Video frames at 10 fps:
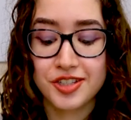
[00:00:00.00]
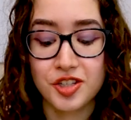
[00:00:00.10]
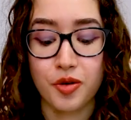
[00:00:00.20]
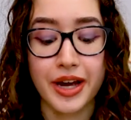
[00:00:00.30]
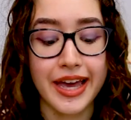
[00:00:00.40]

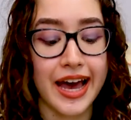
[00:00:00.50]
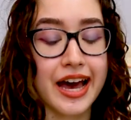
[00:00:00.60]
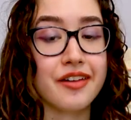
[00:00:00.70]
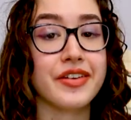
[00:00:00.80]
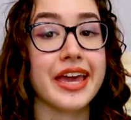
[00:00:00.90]
so I
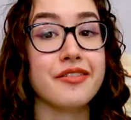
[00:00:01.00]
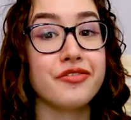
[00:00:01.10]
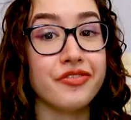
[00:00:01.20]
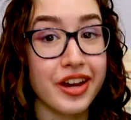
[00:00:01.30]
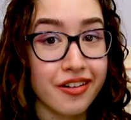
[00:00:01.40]
have a
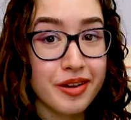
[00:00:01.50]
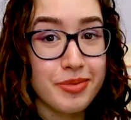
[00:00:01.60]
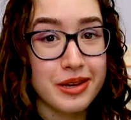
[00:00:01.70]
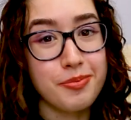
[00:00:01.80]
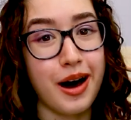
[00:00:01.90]
very
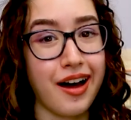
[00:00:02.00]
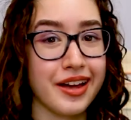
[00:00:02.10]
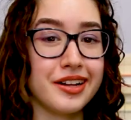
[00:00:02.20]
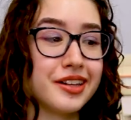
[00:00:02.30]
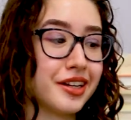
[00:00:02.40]
big
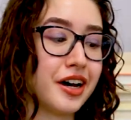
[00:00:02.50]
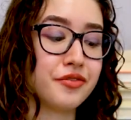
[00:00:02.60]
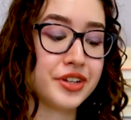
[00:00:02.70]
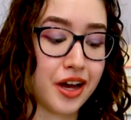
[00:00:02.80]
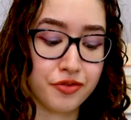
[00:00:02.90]
pile of
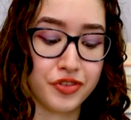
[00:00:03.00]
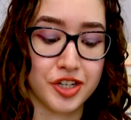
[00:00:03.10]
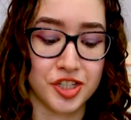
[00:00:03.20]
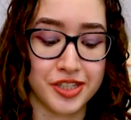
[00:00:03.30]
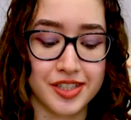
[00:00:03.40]

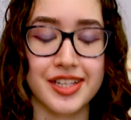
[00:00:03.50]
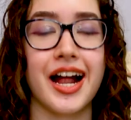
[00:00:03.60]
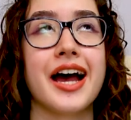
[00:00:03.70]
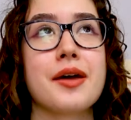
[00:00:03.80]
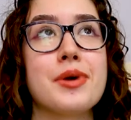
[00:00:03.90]
nonfictions
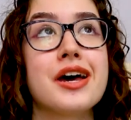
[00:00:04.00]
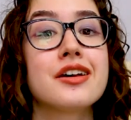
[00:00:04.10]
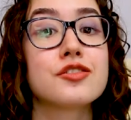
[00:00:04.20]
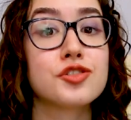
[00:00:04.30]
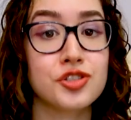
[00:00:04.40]
that I am
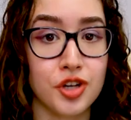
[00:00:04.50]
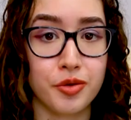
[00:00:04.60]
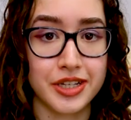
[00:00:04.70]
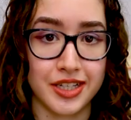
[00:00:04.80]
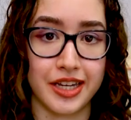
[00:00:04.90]

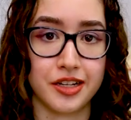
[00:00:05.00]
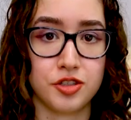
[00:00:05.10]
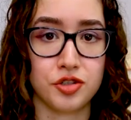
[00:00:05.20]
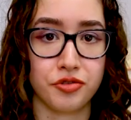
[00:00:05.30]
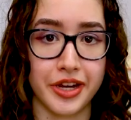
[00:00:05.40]
so excited
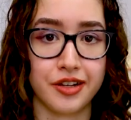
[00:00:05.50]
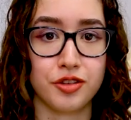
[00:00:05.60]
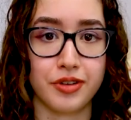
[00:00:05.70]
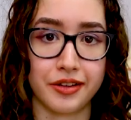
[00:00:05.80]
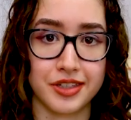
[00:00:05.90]
to read
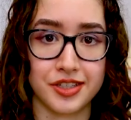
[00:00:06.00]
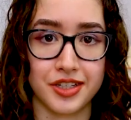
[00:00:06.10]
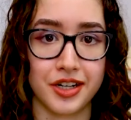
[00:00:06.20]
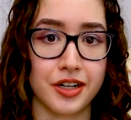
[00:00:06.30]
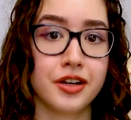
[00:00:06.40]
throughout this
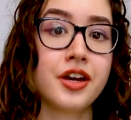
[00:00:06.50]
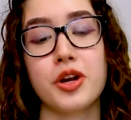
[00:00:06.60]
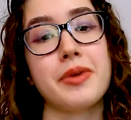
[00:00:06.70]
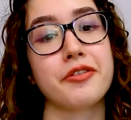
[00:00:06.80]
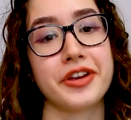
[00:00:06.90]
year.
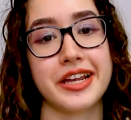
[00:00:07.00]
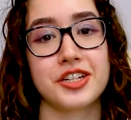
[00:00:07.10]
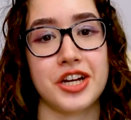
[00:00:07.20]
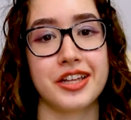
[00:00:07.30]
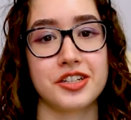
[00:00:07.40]
One of my reading
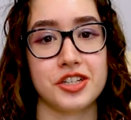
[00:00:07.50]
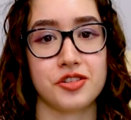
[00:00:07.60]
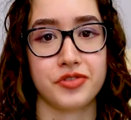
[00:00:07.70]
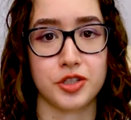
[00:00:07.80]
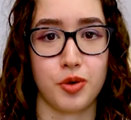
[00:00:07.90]

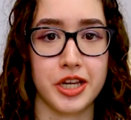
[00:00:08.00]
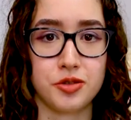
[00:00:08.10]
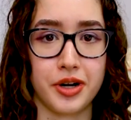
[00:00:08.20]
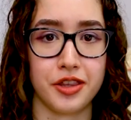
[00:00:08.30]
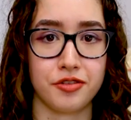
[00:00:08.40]
challenges for twenty
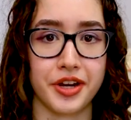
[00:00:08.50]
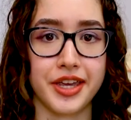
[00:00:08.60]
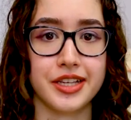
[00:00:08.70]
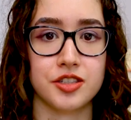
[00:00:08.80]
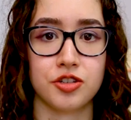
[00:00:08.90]

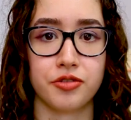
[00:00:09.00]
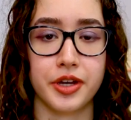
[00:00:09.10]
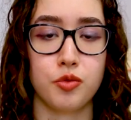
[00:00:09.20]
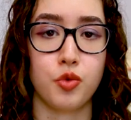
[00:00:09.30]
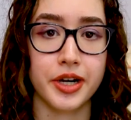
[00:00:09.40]
twenty-three is to
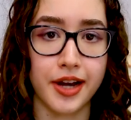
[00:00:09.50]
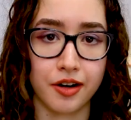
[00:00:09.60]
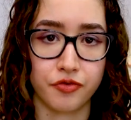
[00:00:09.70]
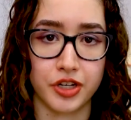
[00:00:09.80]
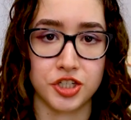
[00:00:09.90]
read one
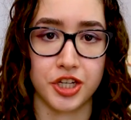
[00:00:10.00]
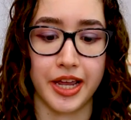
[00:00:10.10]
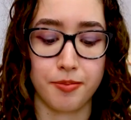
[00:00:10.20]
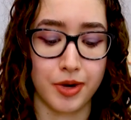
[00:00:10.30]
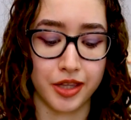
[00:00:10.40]
nonfiction fiction
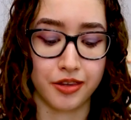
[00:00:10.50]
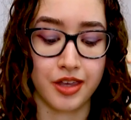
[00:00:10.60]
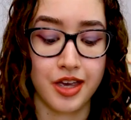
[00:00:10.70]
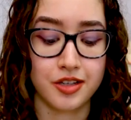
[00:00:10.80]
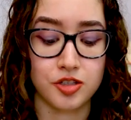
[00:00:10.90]
a month,
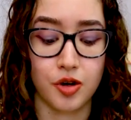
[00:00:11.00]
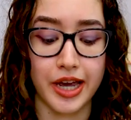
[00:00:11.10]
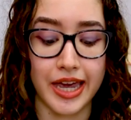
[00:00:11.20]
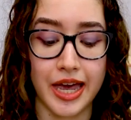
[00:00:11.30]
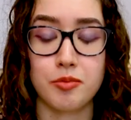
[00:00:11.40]
so
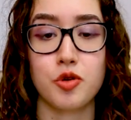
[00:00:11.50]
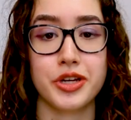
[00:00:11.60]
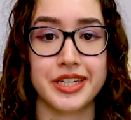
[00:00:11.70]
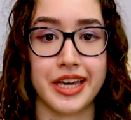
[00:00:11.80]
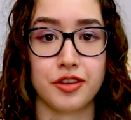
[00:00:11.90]
I am
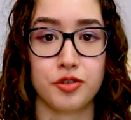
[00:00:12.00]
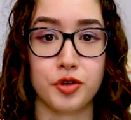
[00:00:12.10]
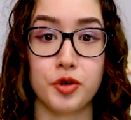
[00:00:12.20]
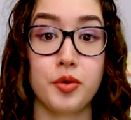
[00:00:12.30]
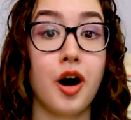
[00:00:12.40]
going to get
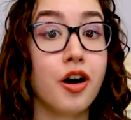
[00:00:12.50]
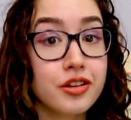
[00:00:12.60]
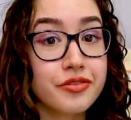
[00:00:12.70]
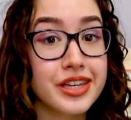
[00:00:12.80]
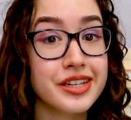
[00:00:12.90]
through
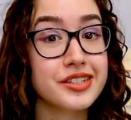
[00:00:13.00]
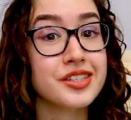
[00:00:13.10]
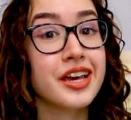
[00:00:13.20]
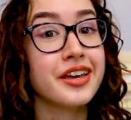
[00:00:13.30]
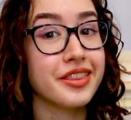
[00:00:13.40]
all of
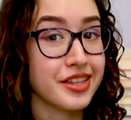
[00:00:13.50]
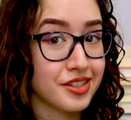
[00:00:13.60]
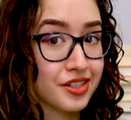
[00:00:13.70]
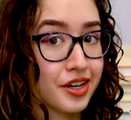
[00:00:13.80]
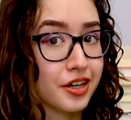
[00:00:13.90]
these this